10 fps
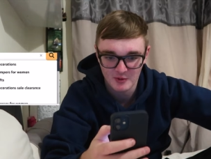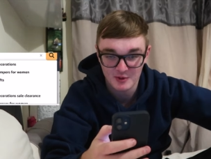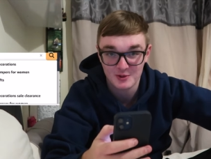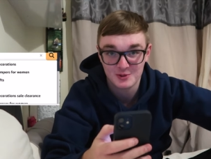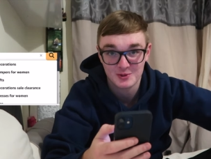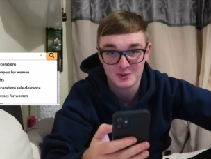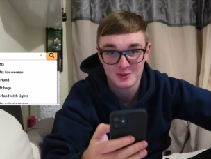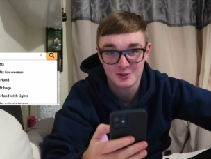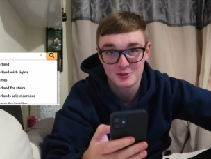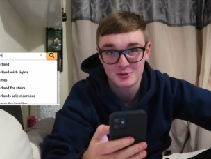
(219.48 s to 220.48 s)
I'll go to
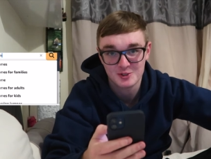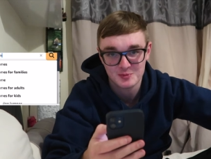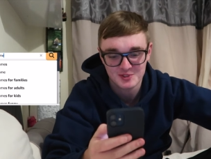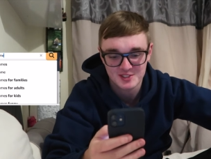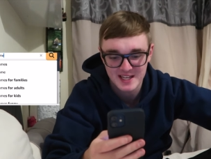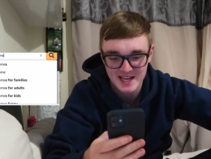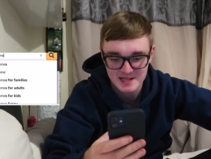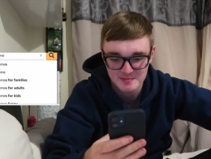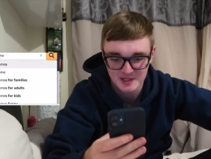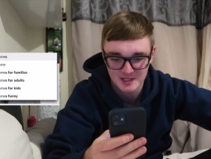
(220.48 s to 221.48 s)
Christmas
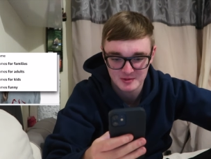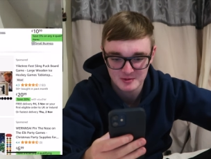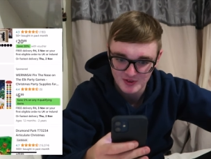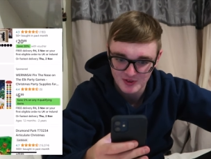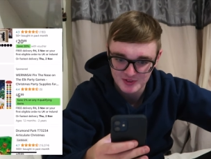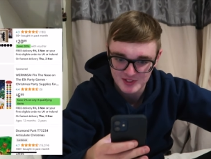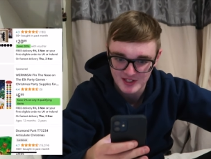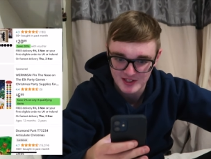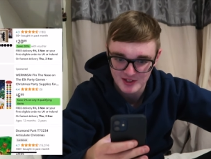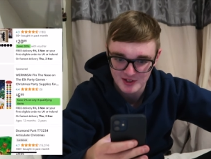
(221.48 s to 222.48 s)
game now.
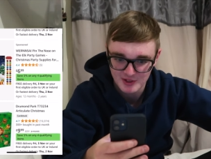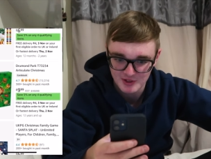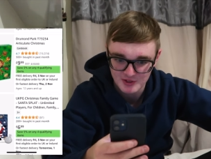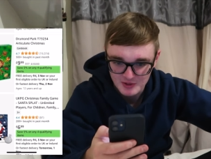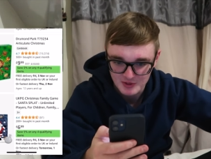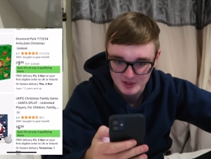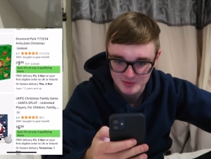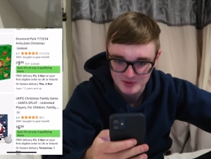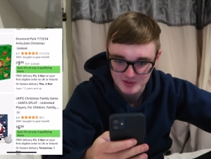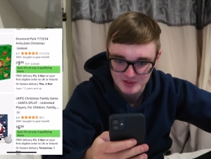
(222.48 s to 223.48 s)
Articulate
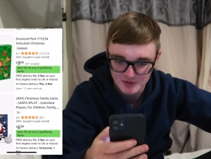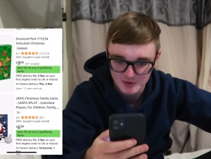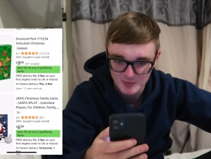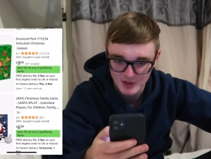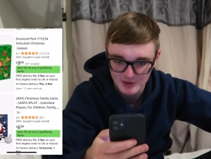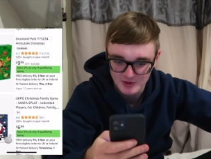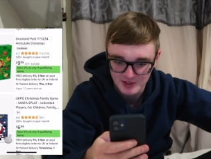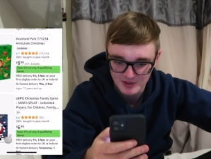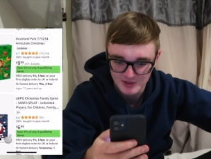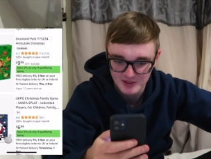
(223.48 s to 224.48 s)
Christmas,
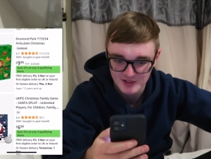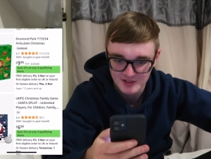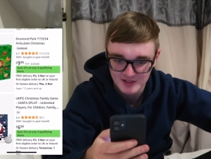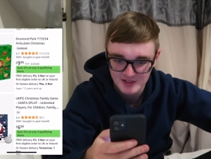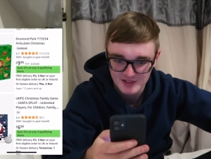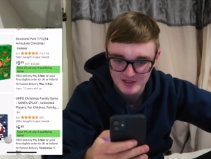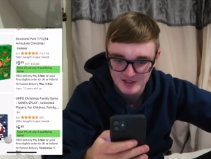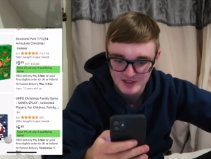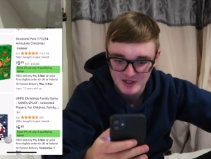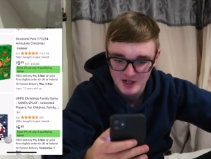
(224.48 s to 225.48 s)
£9.99.
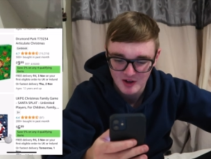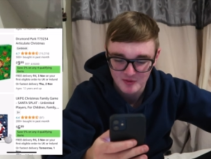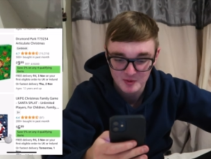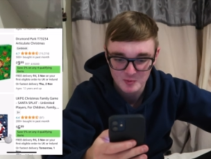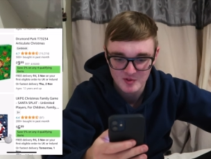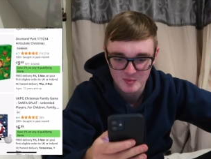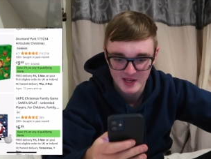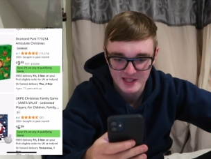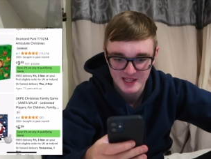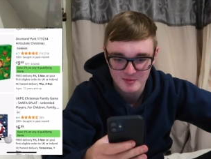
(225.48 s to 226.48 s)
I think we've
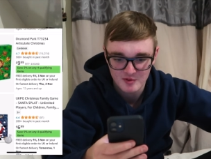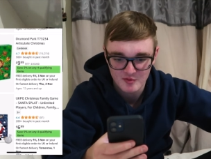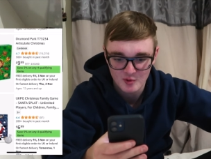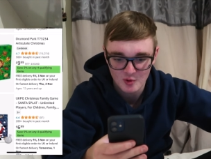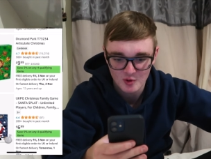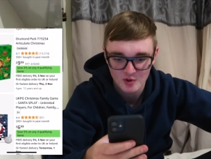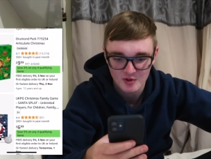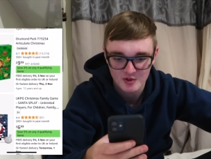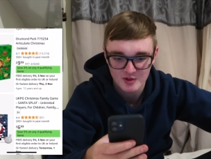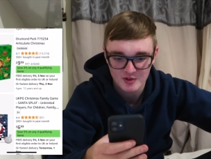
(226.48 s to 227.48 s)
played that before
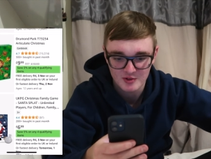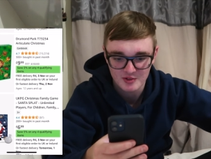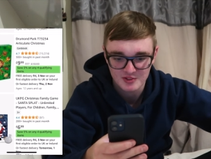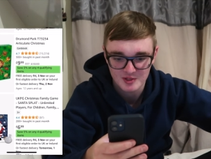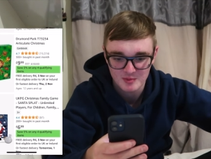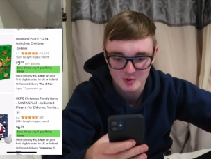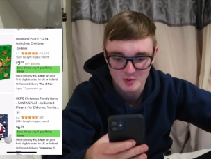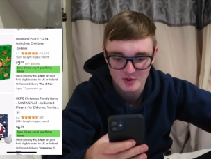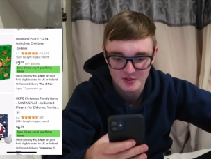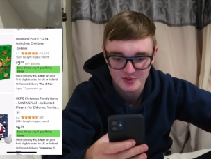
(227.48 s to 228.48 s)
for a similar
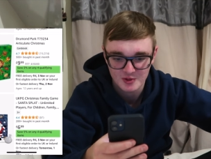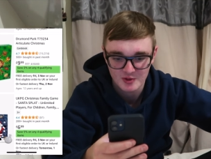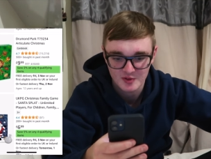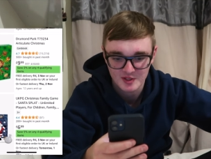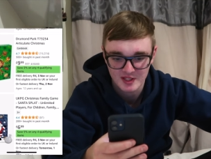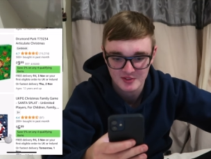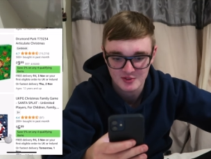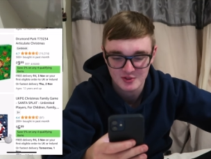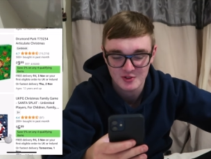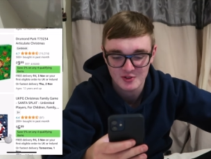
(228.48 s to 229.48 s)
one. So I think that's
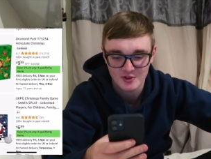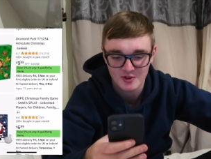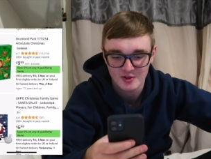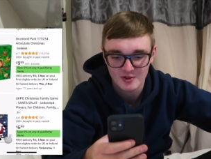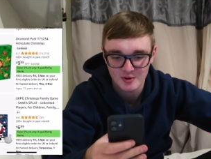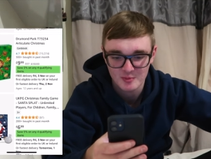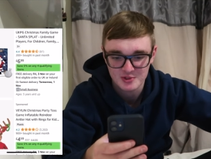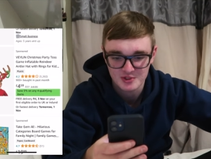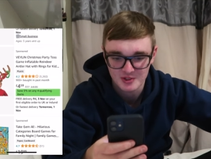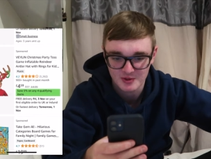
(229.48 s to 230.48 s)
a good
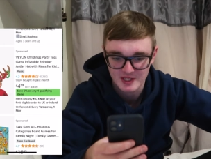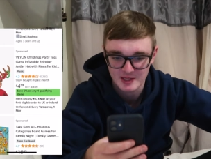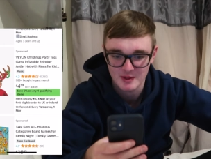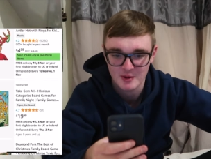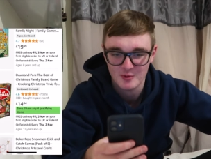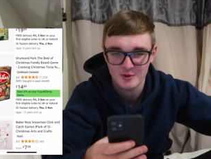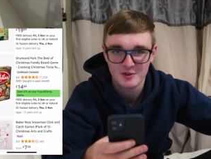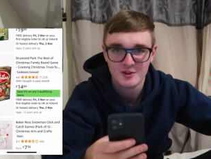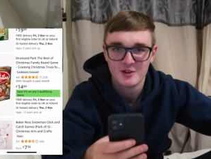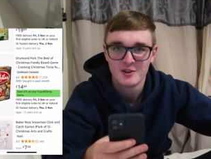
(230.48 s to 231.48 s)
option. I'll keep that one
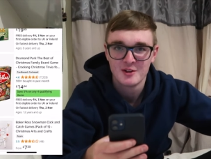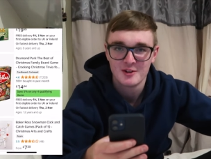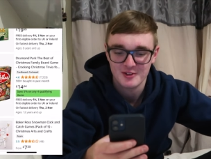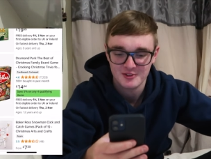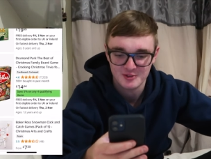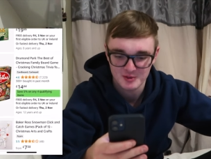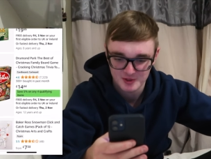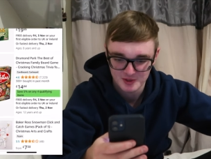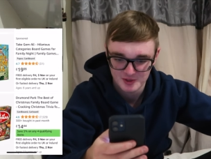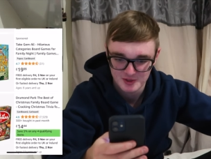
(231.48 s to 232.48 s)
as
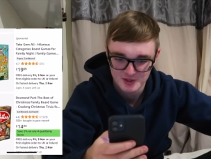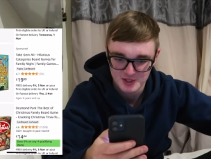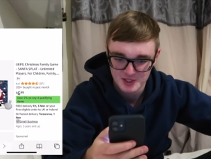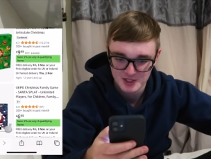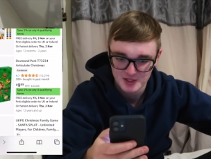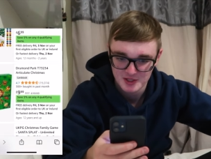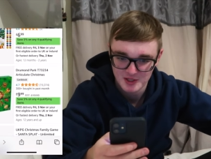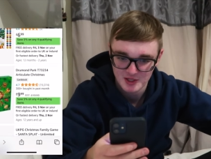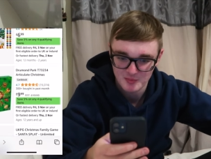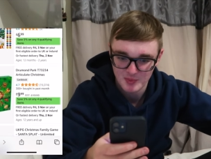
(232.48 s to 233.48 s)
a
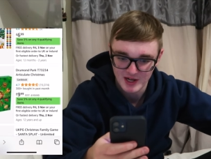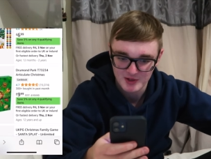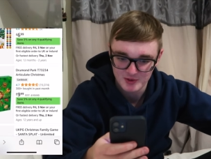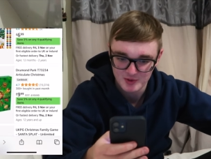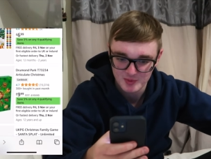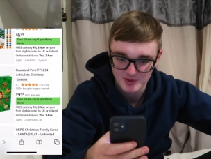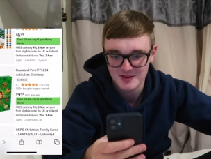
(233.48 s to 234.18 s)
a backup.